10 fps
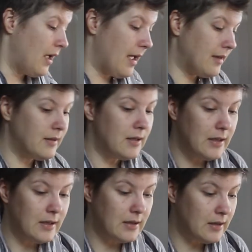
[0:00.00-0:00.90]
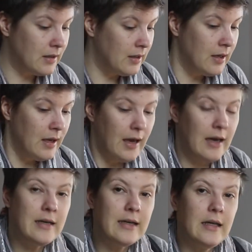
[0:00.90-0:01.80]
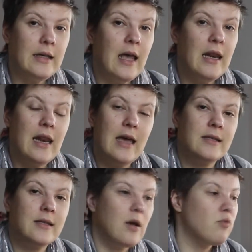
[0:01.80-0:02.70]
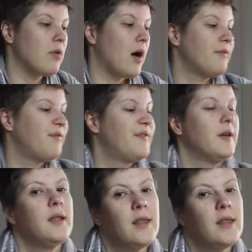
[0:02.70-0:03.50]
And it's a little less rough